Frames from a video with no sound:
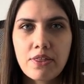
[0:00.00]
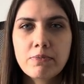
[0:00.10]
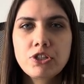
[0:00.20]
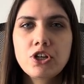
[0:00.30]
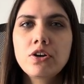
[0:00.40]
The
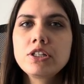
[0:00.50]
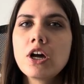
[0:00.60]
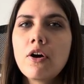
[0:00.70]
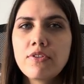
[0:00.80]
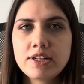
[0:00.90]
majority
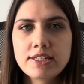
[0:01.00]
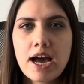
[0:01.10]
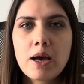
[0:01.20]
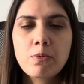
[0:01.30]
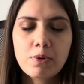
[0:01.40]
of the
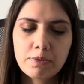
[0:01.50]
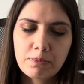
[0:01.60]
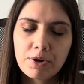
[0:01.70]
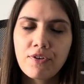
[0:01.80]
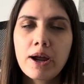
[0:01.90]
time women
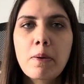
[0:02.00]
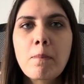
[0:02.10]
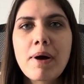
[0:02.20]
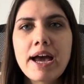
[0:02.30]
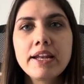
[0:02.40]
prefer
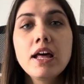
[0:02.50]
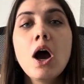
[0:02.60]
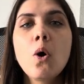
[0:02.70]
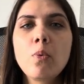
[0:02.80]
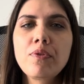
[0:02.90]
men
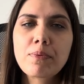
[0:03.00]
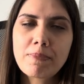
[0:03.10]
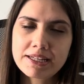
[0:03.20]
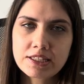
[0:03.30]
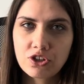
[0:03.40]
with
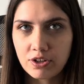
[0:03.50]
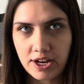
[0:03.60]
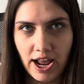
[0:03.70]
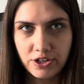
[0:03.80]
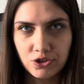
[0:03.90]
masculine
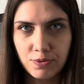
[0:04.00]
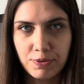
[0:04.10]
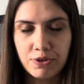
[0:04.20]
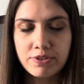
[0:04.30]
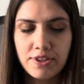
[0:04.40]

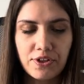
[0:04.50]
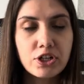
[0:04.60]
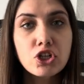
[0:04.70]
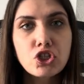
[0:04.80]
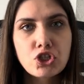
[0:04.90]
attributes that
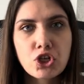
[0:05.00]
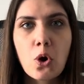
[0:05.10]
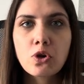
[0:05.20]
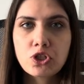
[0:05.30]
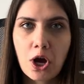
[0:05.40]

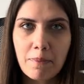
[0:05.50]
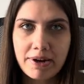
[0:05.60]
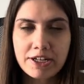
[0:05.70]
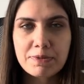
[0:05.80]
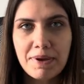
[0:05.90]
show
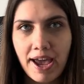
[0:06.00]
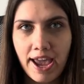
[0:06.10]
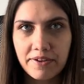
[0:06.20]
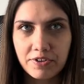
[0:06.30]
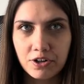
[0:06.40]
dominant
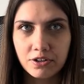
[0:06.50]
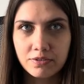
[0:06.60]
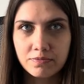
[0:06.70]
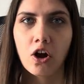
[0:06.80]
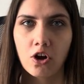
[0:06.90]
behavior.
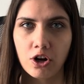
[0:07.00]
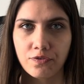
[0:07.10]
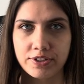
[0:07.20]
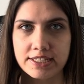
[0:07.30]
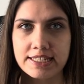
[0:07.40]

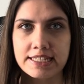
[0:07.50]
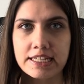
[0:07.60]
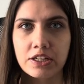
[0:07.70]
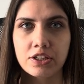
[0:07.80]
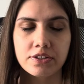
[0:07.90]
Confidence
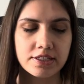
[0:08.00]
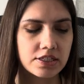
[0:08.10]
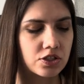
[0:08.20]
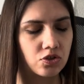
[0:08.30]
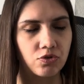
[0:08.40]
signals
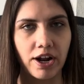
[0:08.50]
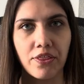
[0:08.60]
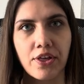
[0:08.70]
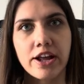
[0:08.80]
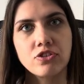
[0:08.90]

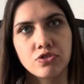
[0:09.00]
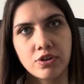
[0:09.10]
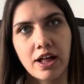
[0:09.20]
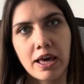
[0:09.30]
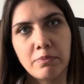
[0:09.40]
strength and
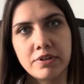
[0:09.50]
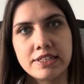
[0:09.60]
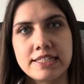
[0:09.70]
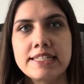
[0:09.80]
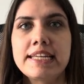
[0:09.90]

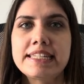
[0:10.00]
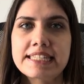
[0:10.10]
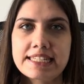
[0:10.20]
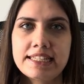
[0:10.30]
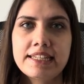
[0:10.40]
reliability,
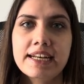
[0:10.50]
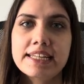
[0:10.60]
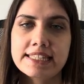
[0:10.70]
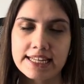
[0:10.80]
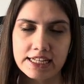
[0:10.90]
instilling a
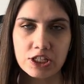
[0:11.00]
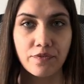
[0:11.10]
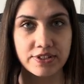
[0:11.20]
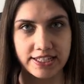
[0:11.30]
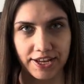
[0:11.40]
sense of
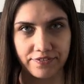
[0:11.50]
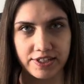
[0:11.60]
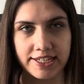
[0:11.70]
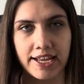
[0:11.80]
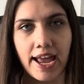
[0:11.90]

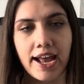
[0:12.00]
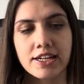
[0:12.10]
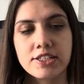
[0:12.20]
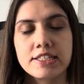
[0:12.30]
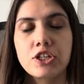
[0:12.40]
safety and
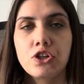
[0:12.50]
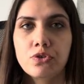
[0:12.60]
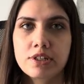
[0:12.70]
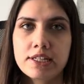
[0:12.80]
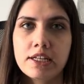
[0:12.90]

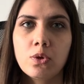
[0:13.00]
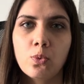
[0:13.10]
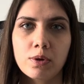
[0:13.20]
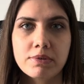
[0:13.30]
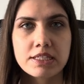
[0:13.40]
security in
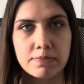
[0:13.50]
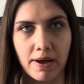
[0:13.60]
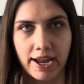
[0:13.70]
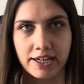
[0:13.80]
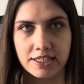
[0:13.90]
women's
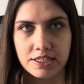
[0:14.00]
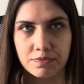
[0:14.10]
mind.